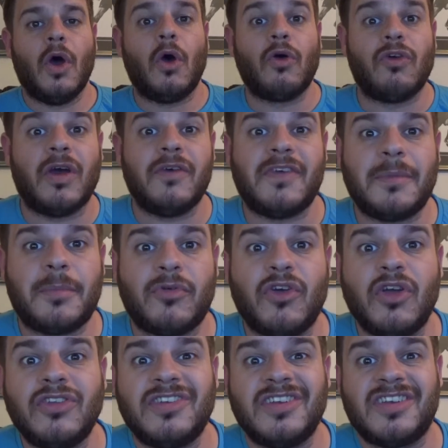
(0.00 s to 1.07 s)
All right,
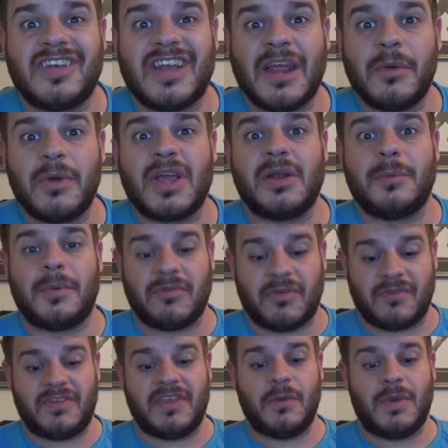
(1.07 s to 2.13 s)
vapories, and today we're going to be
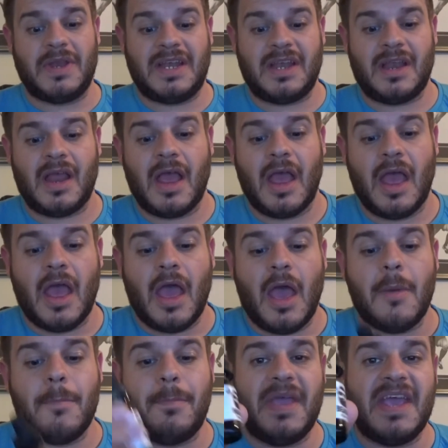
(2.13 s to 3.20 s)
reviewing
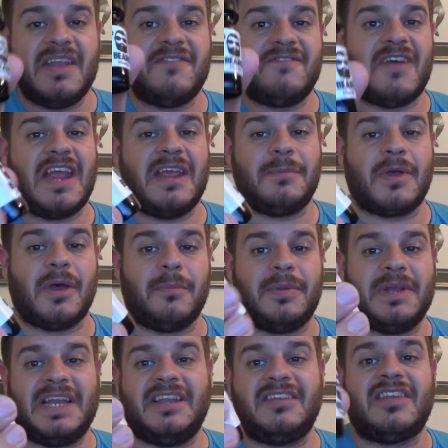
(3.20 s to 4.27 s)
Beard Vape
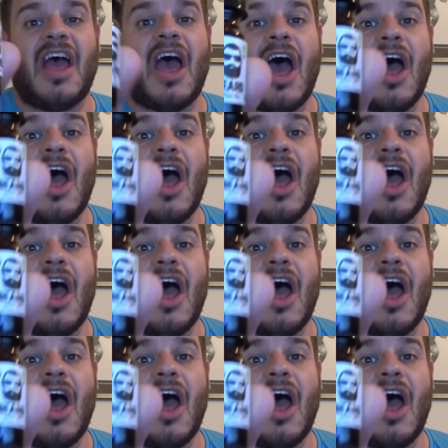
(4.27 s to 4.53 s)
Company's